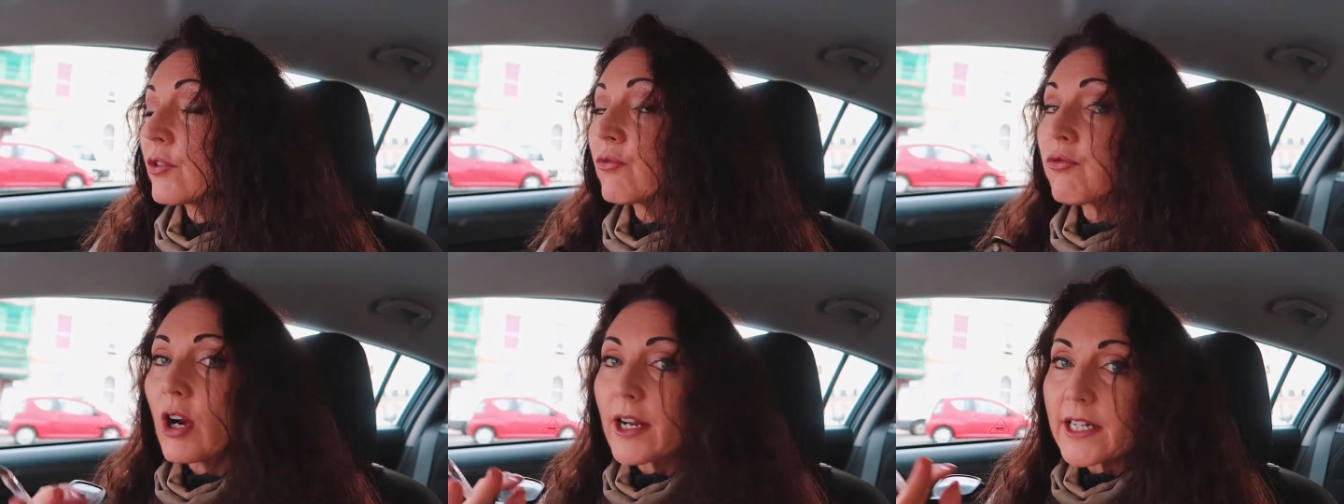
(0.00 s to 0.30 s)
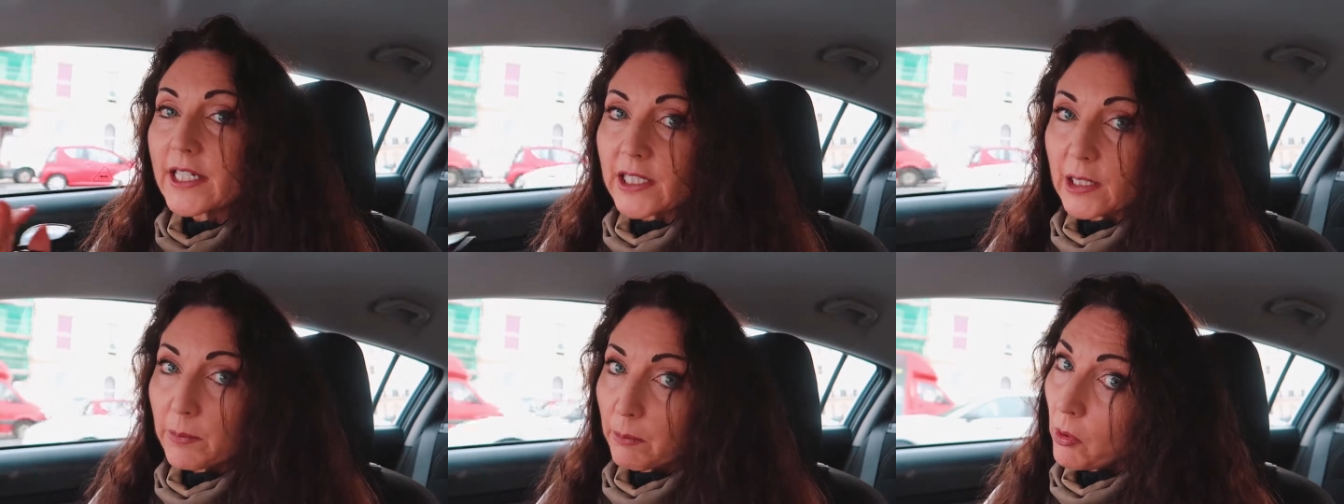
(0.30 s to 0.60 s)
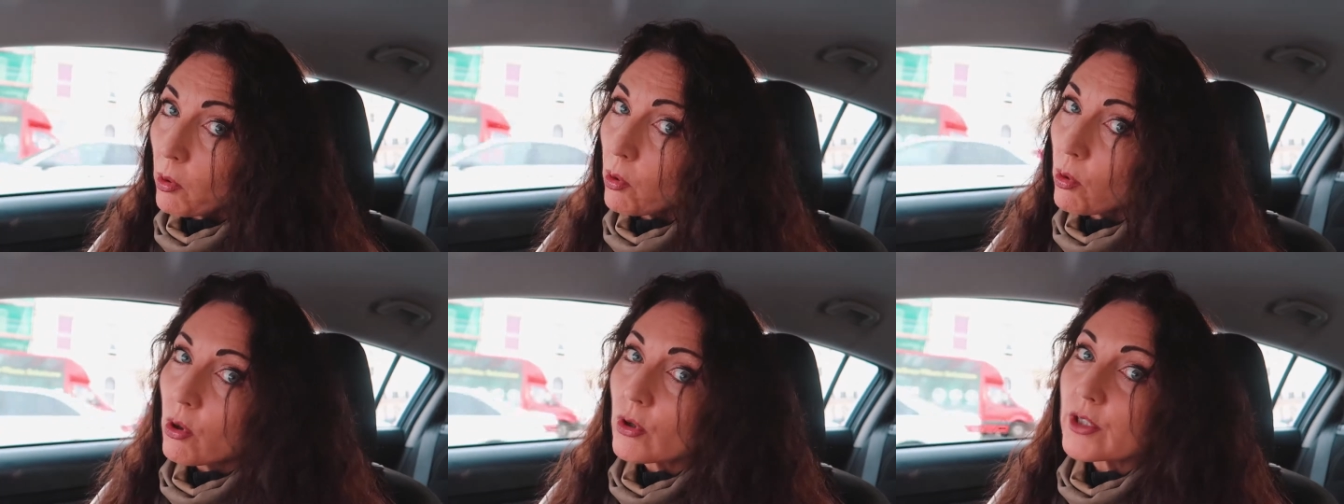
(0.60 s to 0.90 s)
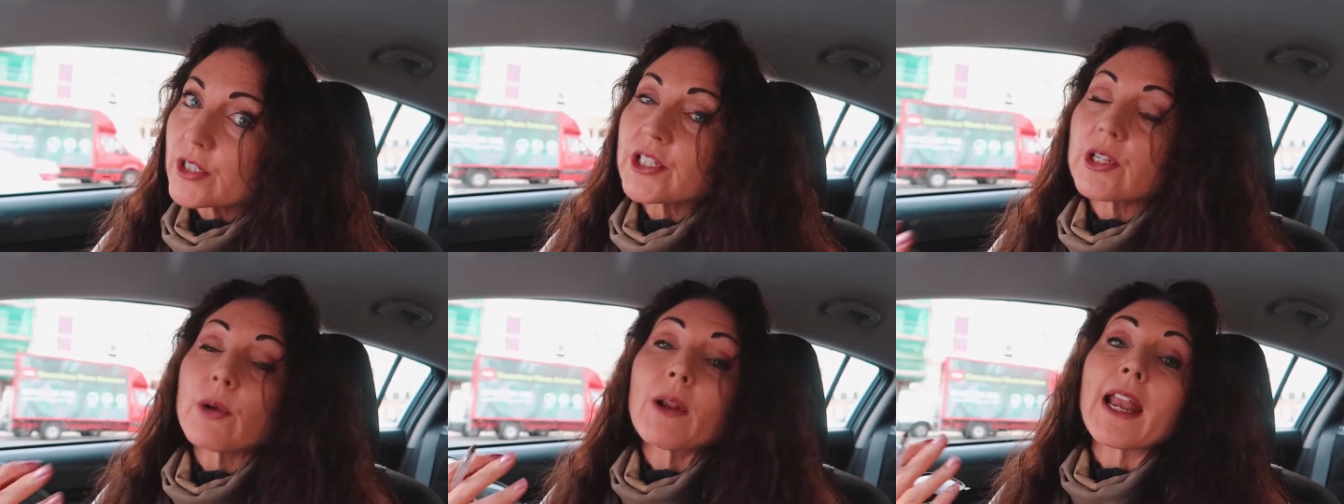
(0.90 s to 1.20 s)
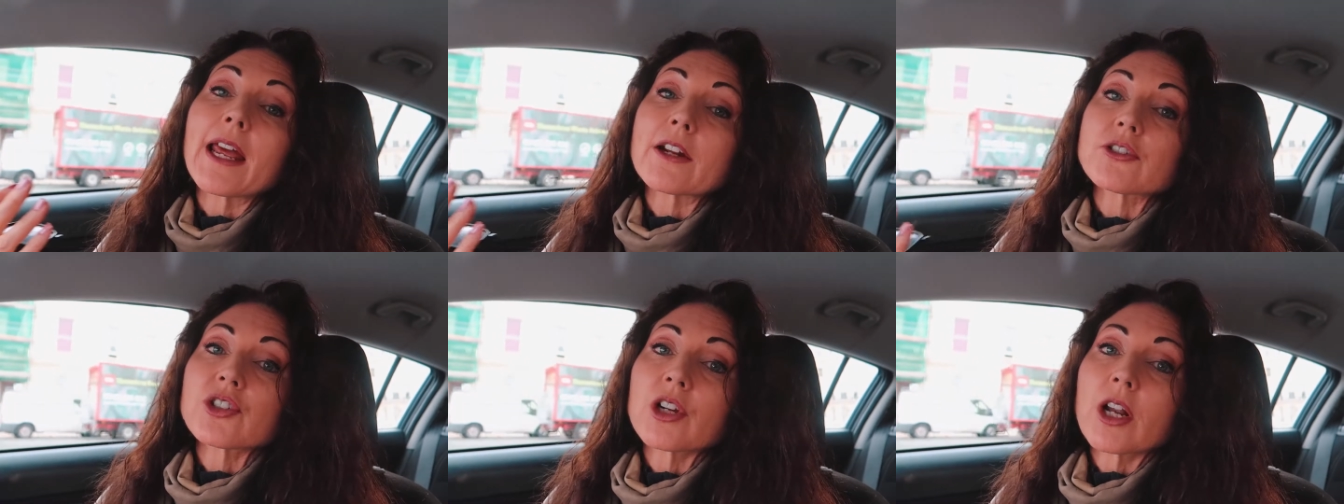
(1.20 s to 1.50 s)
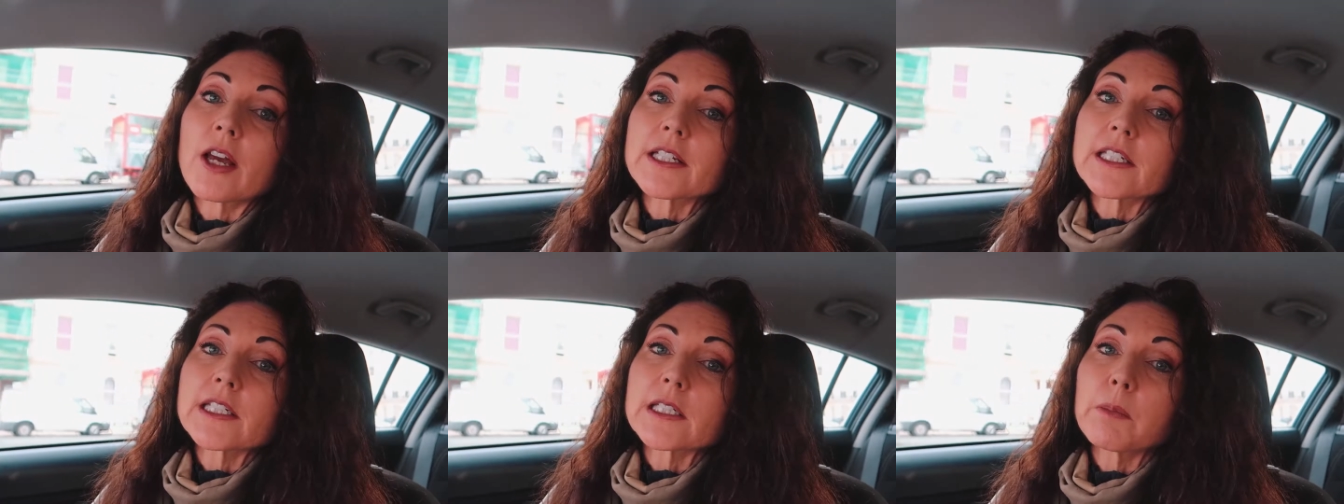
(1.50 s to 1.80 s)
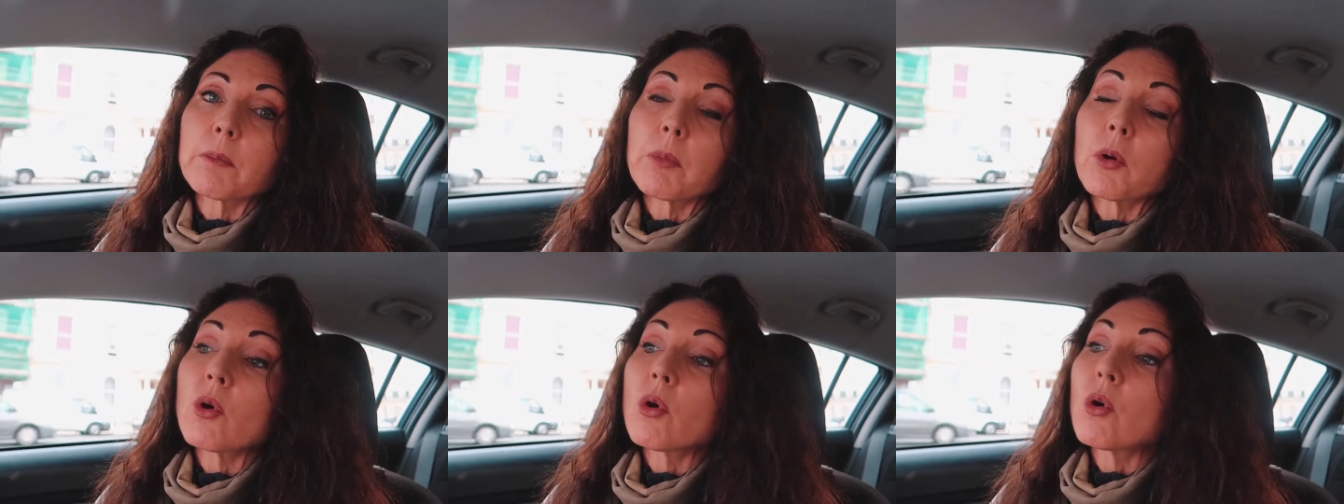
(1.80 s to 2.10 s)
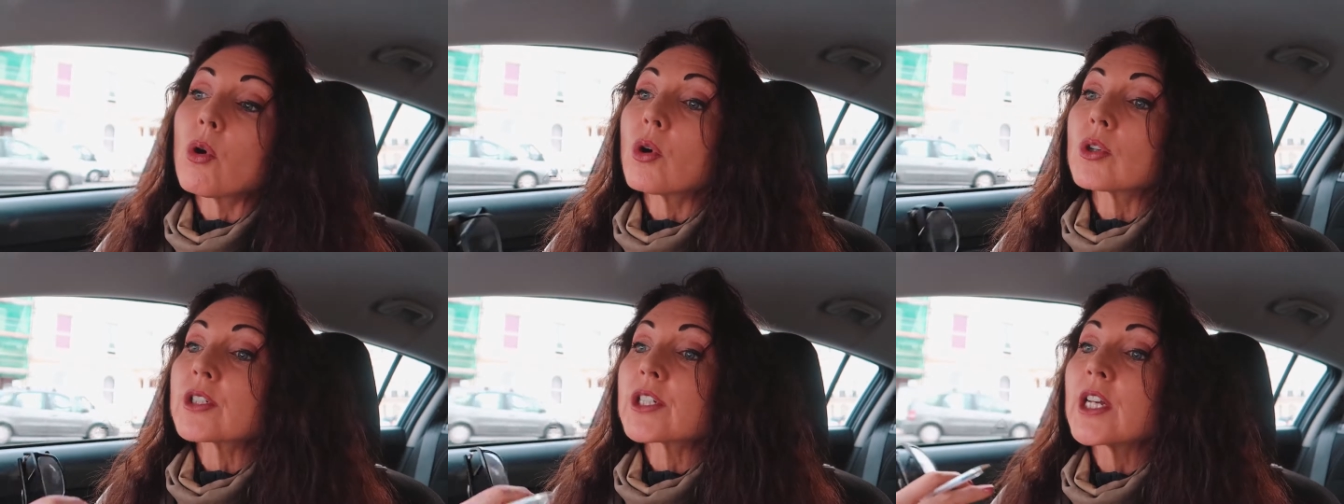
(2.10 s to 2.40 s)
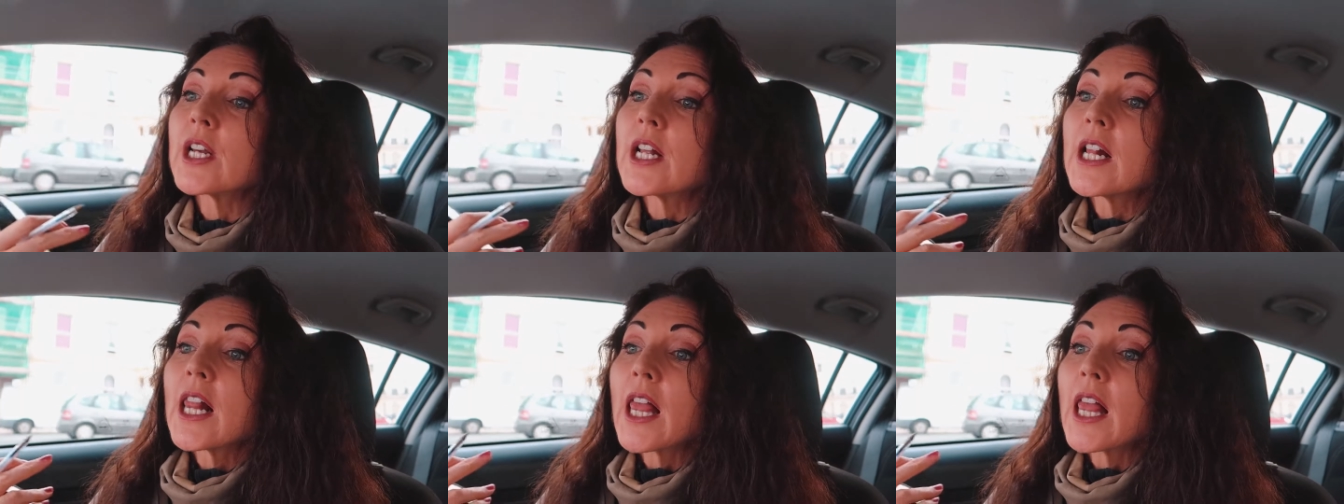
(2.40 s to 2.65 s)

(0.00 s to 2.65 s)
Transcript: the right support, so electrolyte support,